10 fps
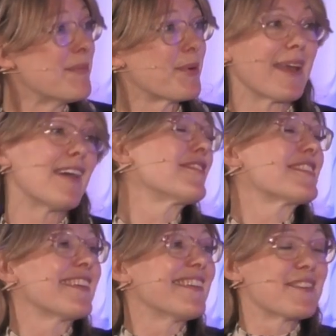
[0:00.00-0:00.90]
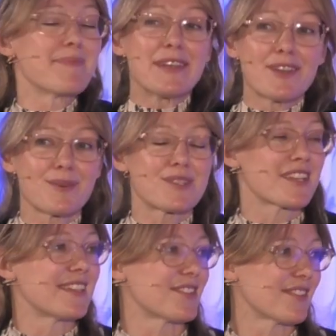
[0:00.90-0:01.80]
but there've been no
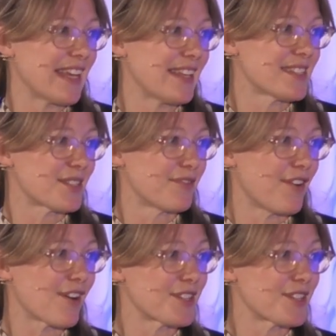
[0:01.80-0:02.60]
studies on kids so far.